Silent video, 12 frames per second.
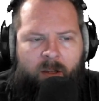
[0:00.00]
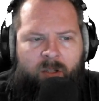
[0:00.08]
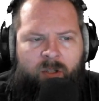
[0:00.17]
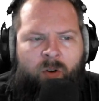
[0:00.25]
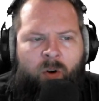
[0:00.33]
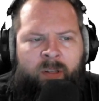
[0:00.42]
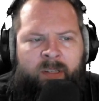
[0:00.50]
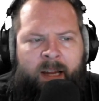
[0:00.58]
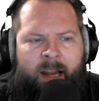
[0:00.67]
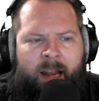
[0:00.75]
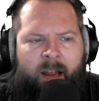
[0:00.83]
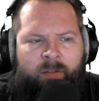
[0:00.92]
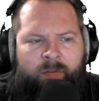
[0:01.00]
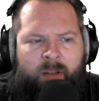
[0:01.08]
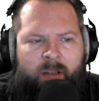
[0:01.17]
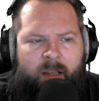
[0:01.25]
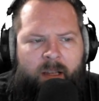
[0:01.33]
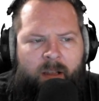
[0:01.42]
So notice I have
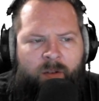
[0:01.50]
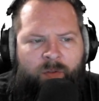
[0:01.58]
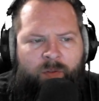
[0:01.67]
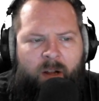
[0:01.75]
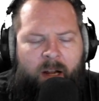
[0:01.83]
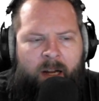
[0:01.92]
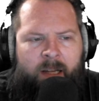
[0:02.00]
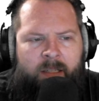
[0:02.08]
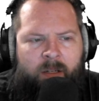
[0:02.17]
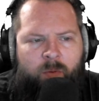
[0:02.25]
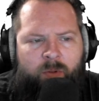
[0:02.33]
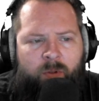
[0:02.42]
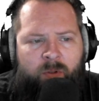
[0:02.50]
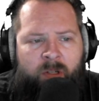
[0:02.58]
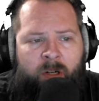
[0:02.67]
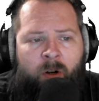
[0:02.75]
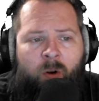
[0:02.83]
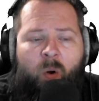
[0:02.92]
if I is equal to
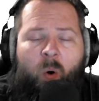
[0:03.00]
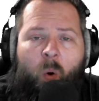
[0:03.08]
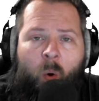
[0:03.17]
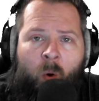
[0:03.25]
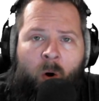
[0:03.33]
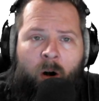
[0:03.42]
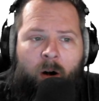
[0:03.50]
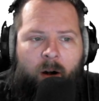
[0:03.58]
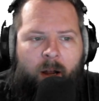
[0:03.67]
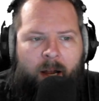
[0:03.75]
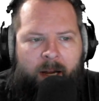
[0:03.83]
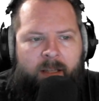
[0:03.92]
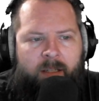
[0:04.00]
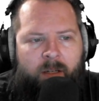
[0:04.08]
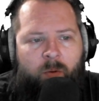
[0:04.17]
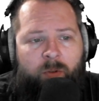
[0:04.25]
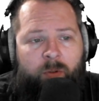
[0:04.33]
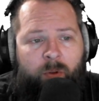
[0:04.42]
0 or I is
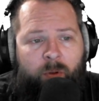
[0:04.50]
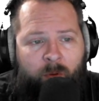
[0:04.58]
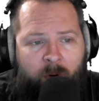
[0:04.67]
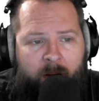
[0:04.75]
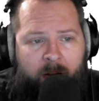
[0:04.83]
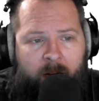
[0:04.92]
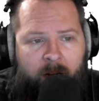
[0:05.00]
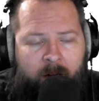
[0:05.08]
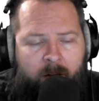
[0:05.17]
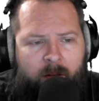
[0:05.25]
equal to 3